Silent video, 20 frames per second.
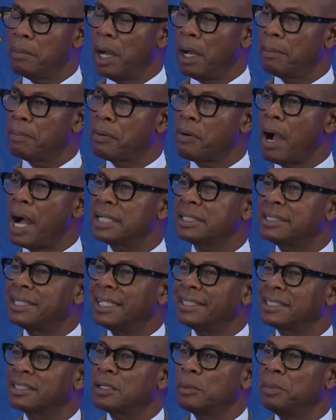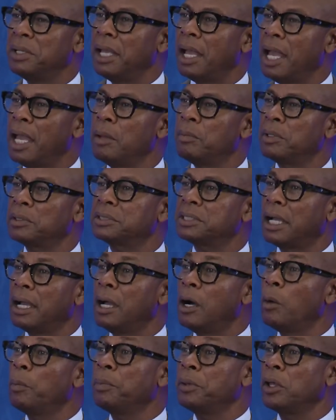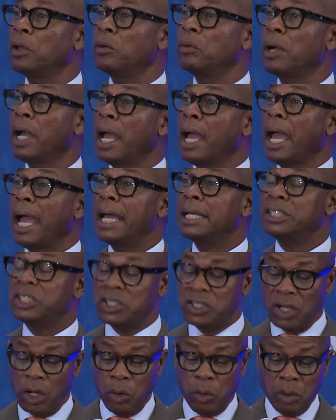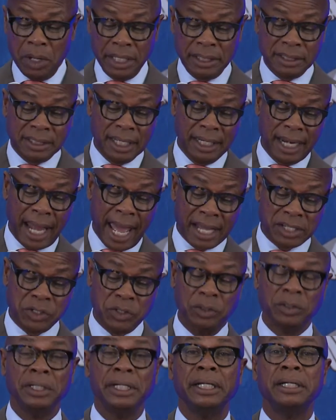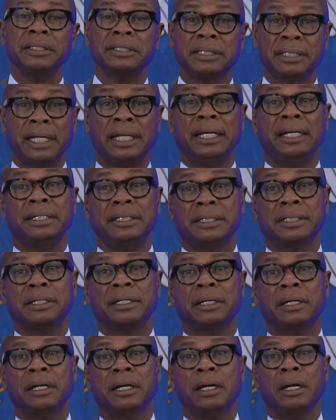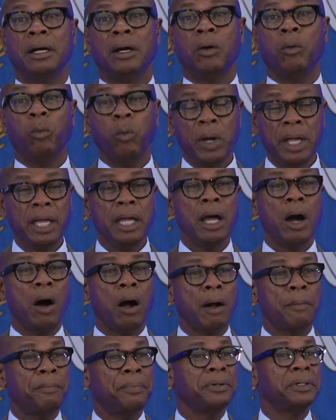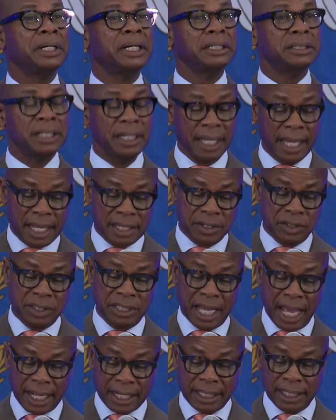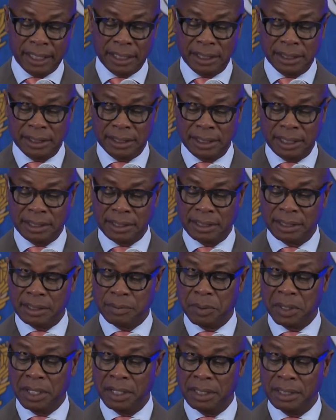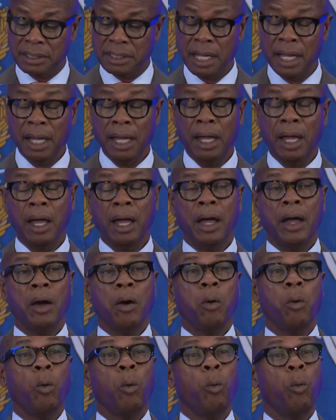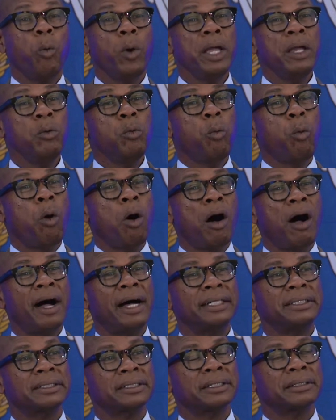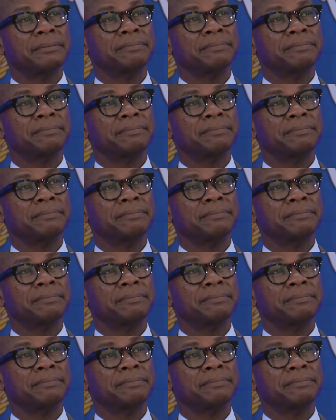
a process to be able to help you. And so is the National League of Cities. We are putting together technical assistance because we want